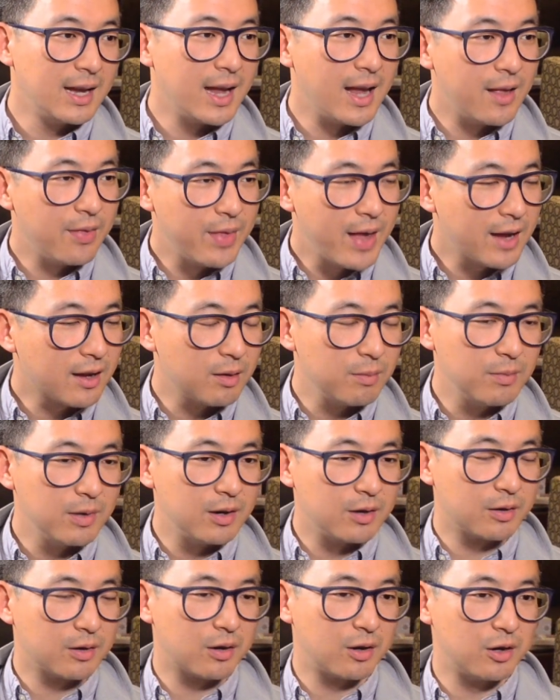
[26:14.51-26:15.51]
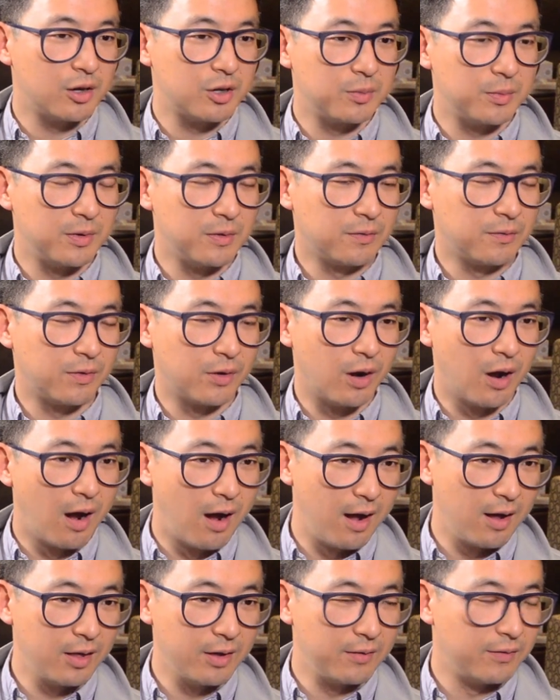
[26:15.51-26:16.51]
And that can be an encouragement for
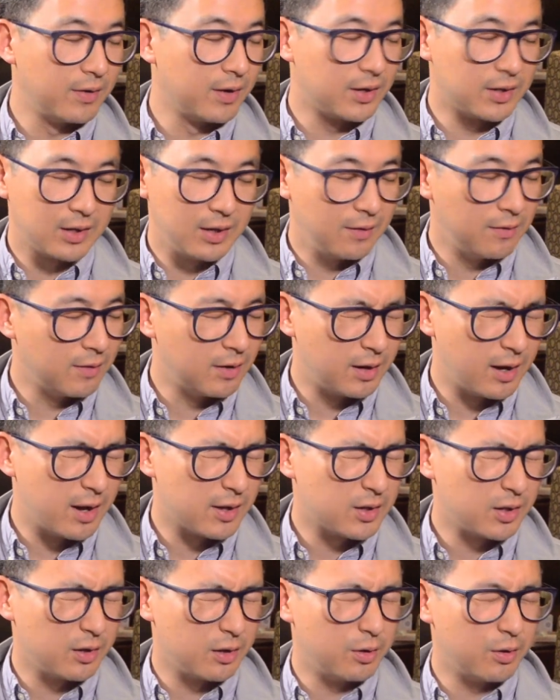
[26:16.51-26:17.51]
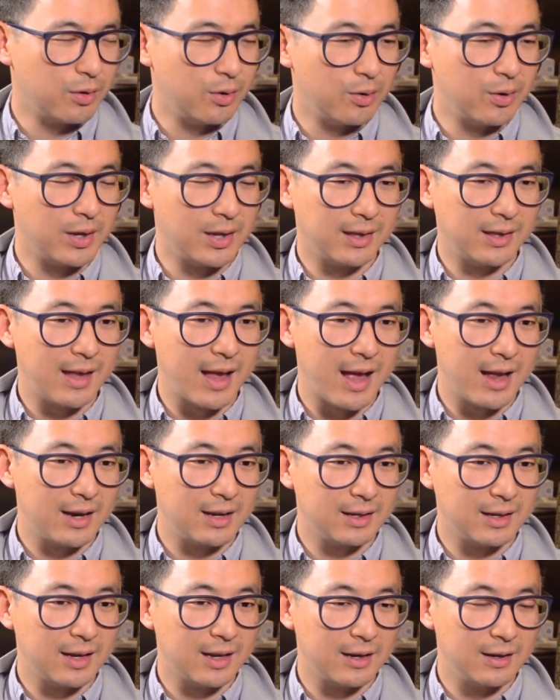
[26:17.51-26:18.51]
all of us, even us included, that,
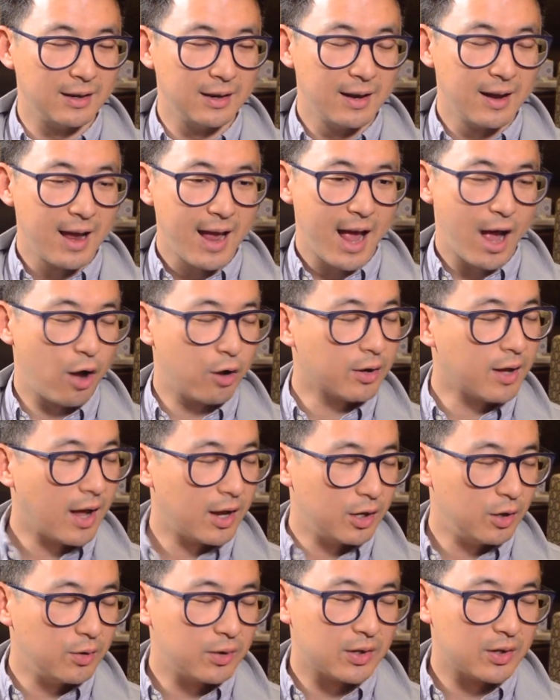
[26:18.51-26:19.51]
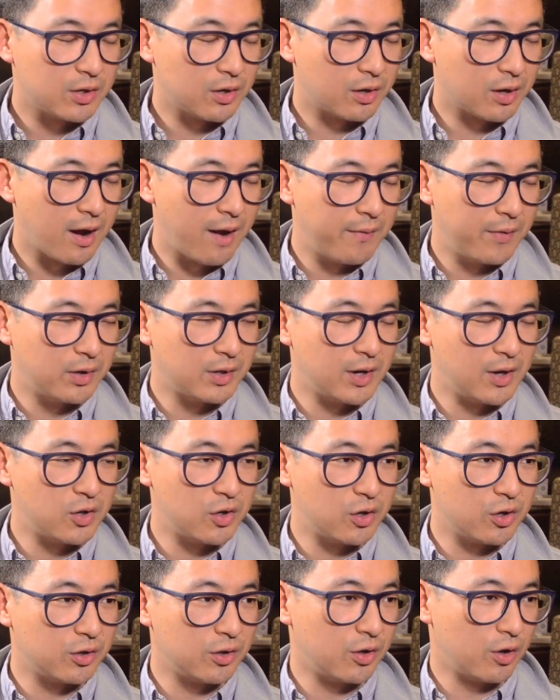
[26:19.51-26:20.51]
again, how God uses our
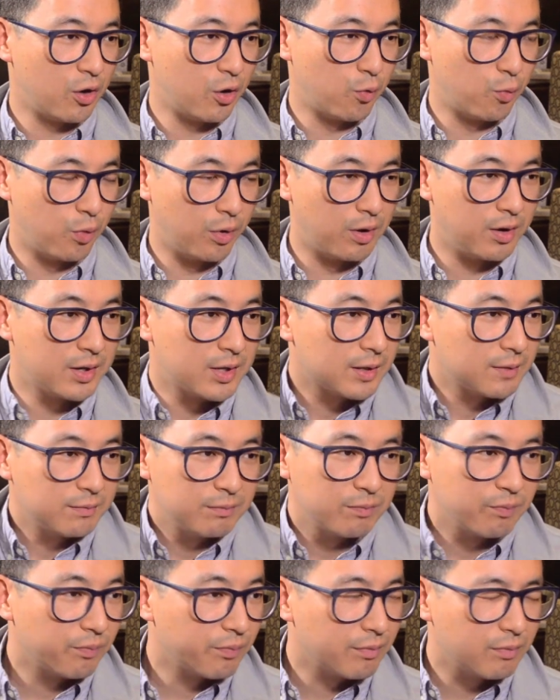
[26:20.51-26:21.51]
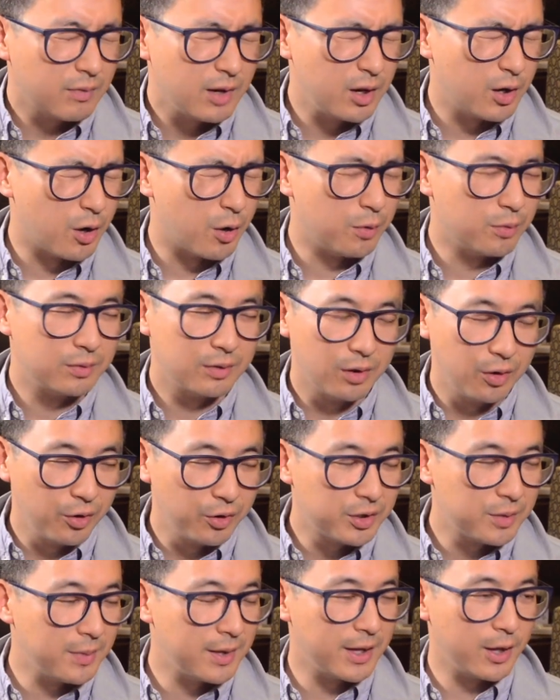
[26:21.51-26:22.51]
conversations and our words, you know,
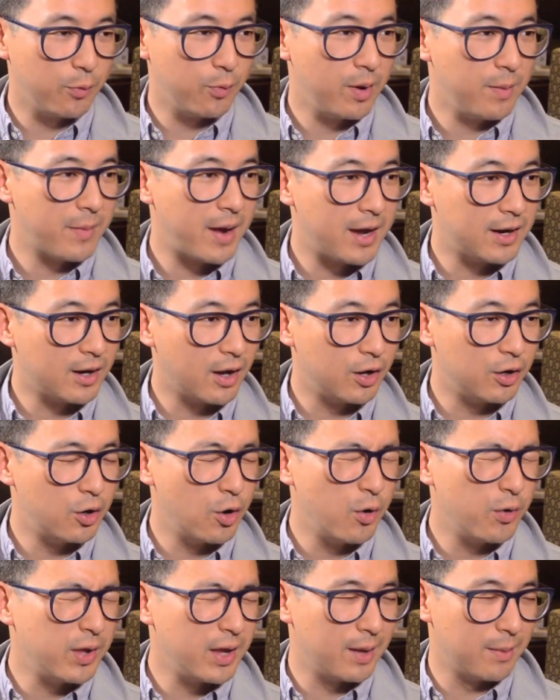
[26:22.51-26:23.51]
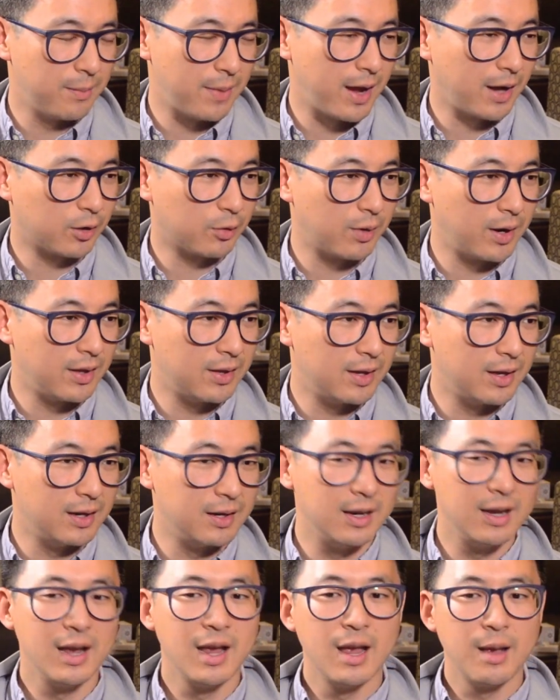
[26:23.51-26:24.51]
ultimately we might not know the impact right then,
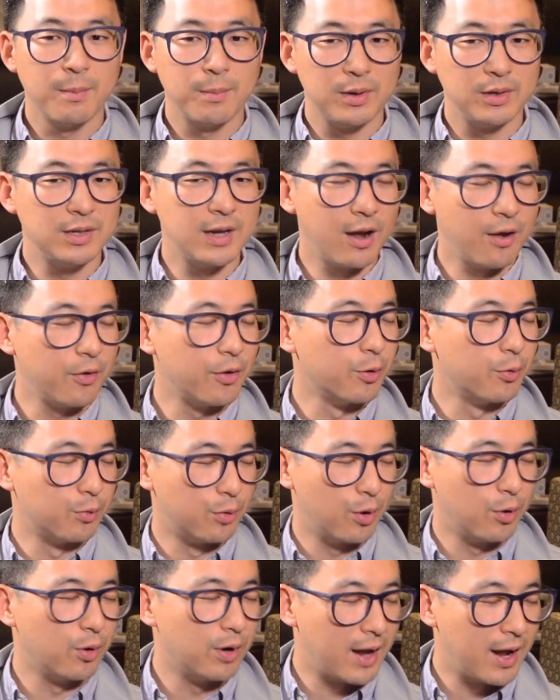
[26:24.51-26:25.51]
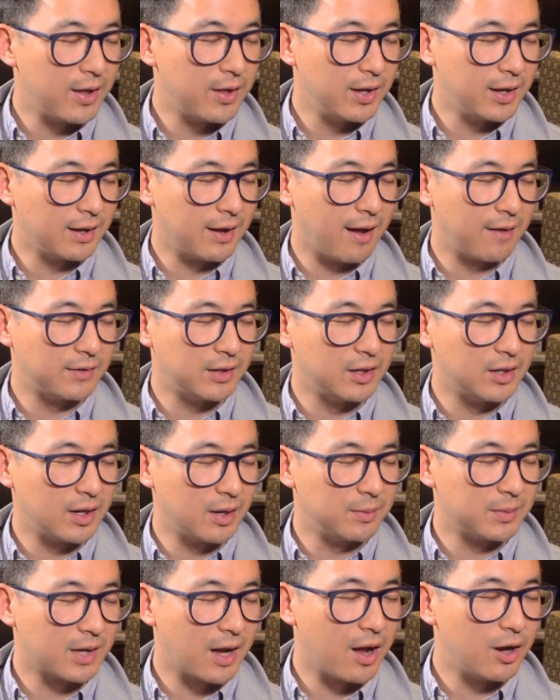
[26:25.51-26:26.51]
but down the road, I think
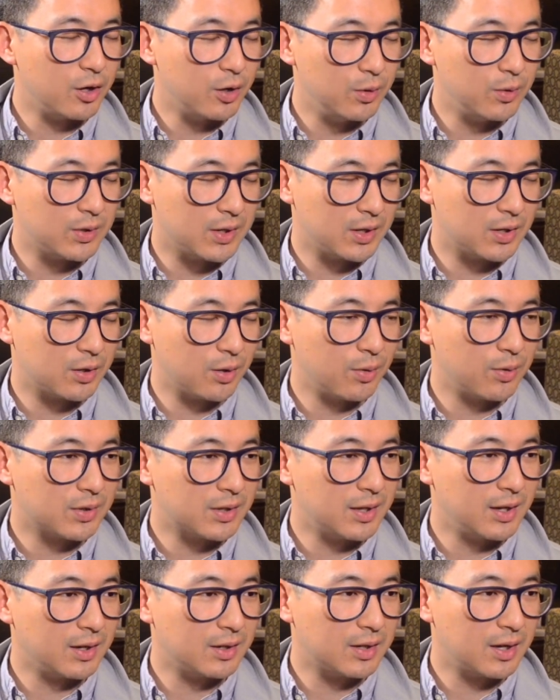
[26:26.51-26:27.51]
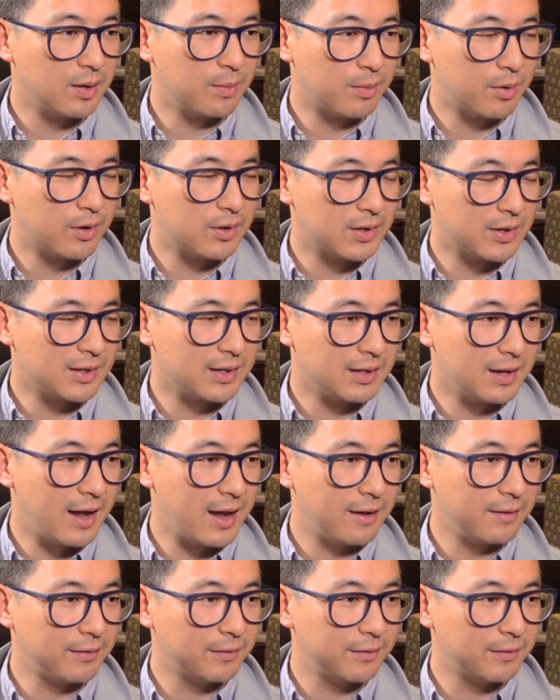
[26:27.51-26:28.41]
oftentimes God uses those things in a person's life.